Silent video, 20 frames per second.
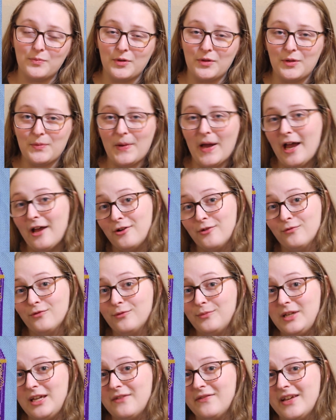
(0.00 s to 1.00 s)
but the pattern
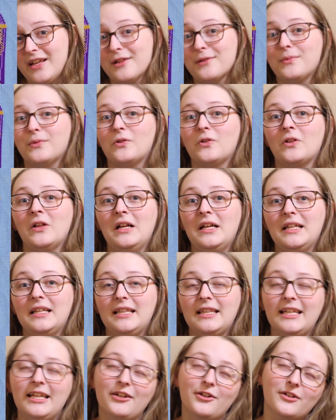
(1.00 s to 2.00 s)
will be available
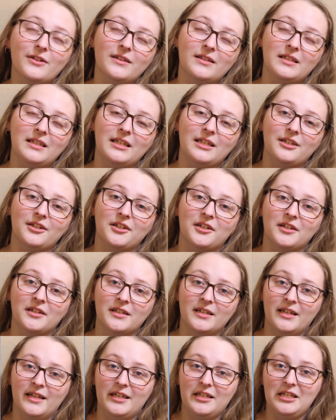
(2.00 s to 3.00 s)
later in the
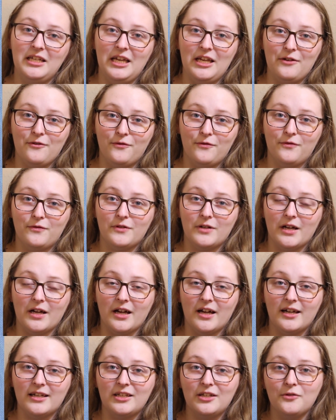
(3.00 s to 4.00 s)
year if
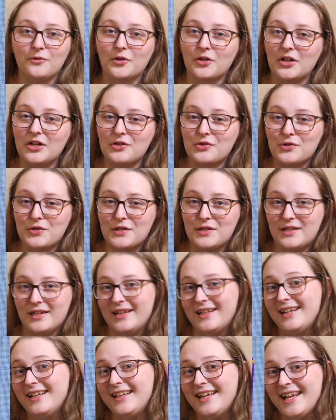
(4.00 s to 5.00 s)
you are
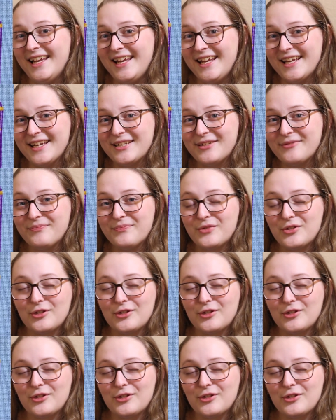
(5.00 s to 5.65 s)
interested in getting it.